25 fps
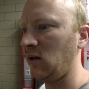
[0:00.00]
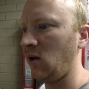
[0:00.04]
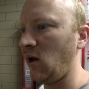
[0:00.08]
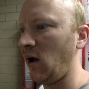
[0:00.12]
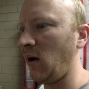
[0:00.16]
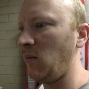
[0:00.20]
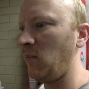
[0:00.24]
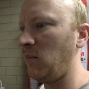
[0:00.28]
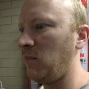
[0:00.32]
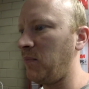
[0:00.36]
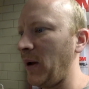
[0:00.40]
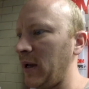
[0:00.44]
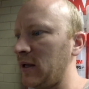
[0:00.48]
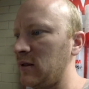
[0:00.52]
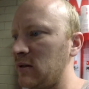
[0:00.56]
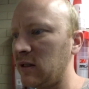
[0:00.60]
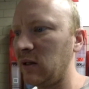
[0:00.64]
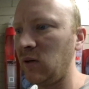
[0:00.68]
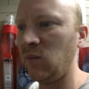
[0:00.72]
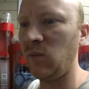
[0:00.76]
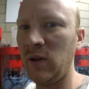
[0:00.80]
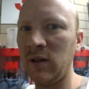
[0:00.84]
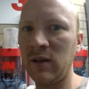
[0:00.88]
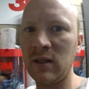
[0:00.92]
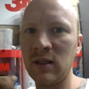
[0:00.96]
Like
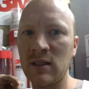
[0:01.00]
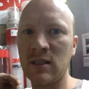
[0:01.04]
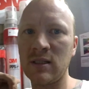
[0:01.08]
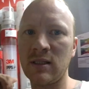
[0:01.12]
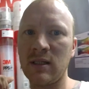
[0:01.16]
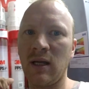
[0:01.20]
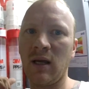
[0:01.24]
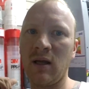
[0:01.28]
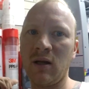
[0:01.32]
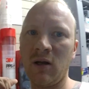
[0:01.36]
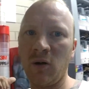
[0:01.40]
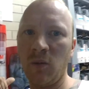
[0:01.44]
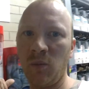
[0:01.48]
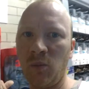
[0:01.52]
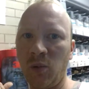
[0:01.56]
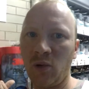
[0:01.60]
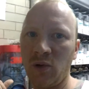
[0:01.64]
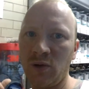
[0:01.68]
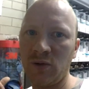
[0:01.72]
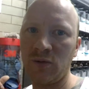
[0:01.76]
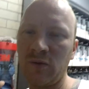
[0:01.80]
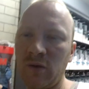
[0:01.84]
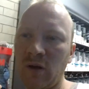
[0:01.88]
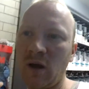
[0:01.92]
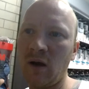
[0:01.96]
basically with this
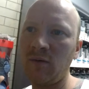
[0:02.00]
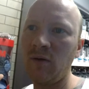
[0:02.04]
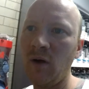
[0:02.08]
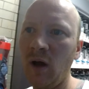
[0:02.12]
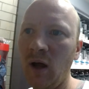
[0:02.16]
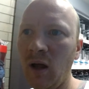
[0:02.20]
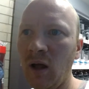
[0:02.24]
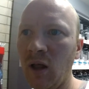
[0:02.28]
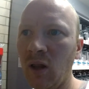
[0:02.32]
Standoblue stuff,